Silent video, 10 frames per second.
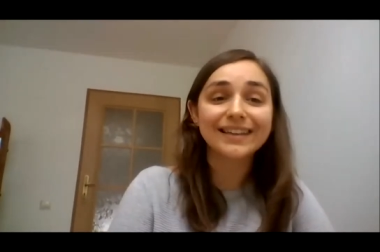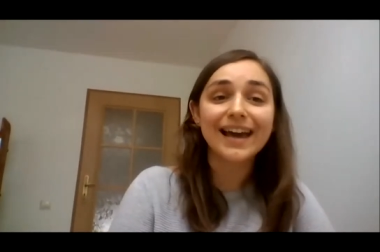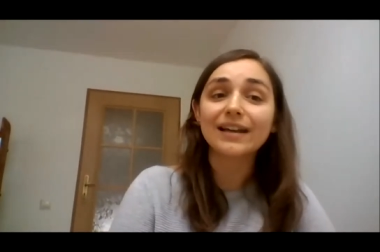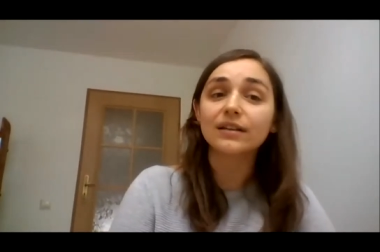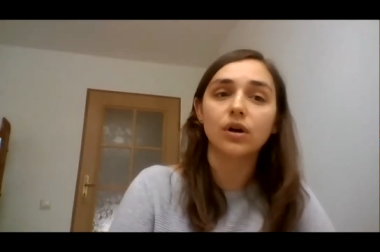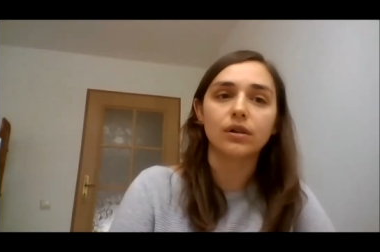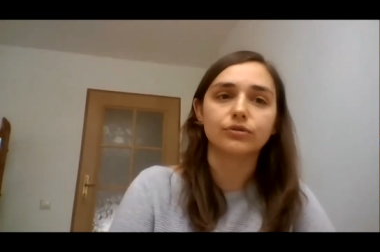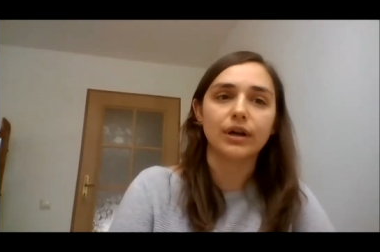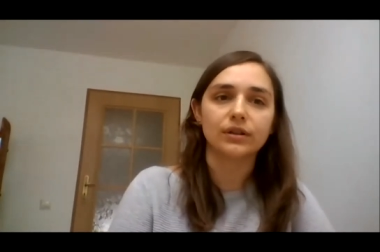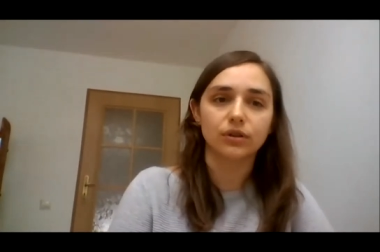can
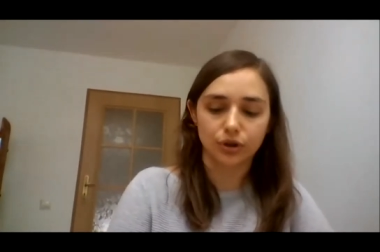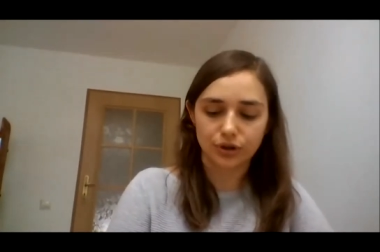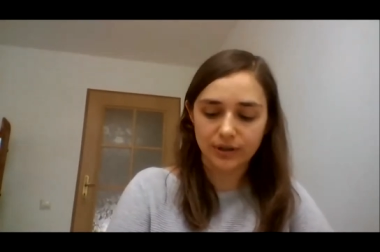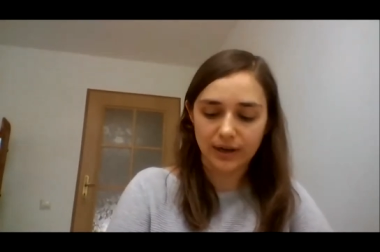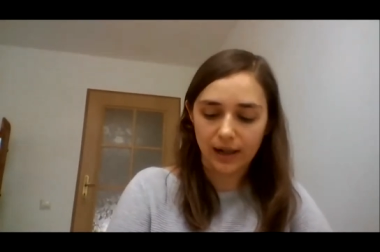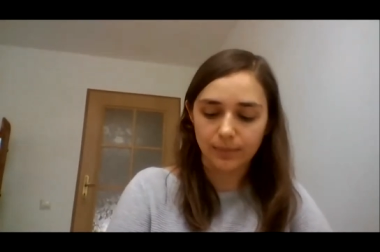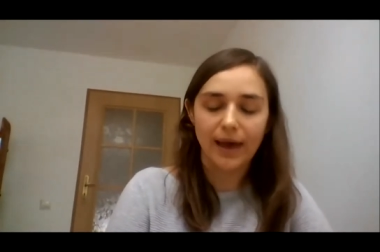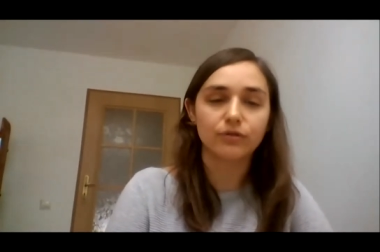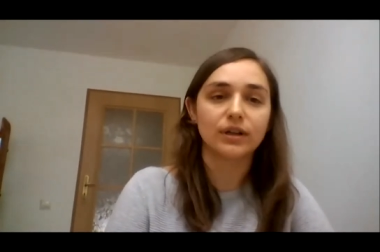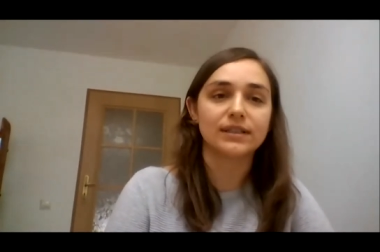tolerate large-scale
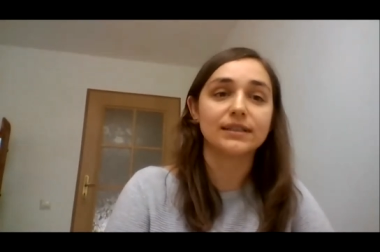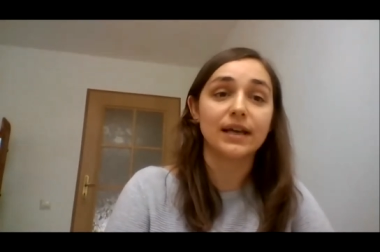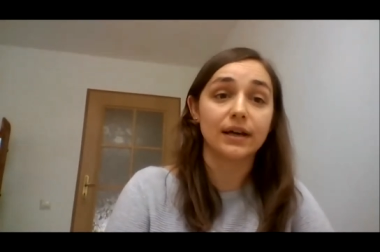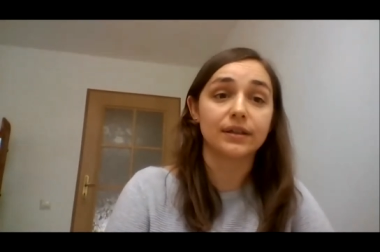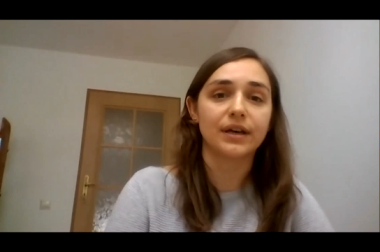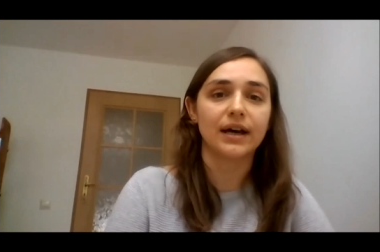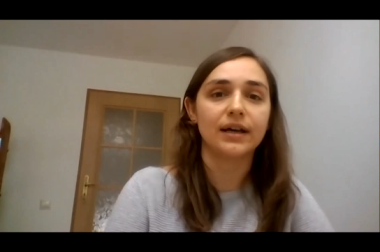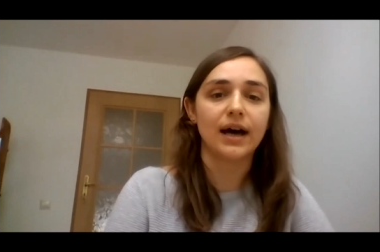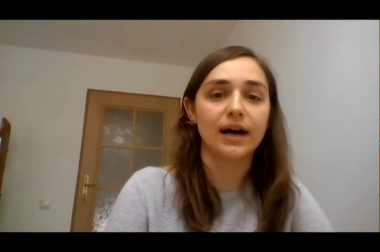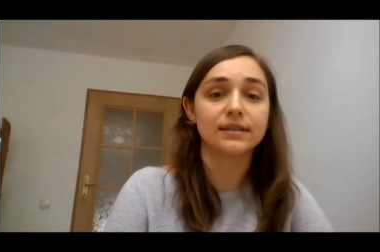migrants' death
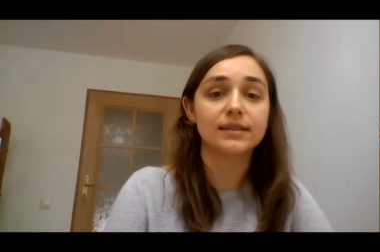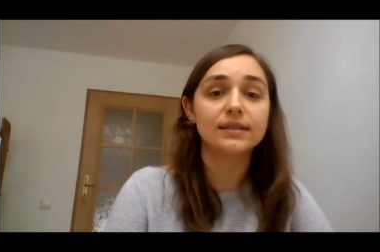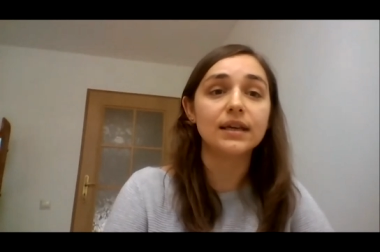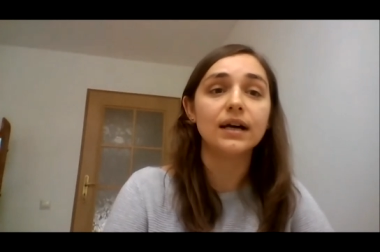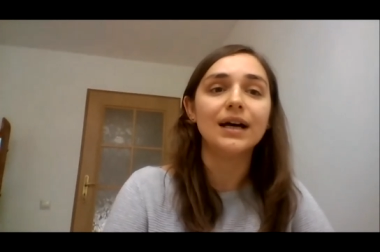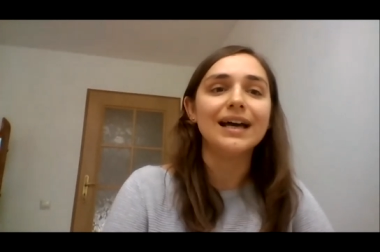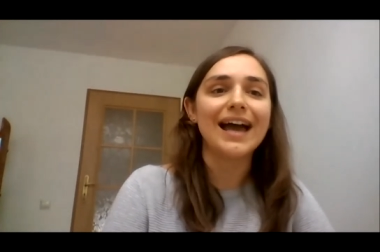at sea,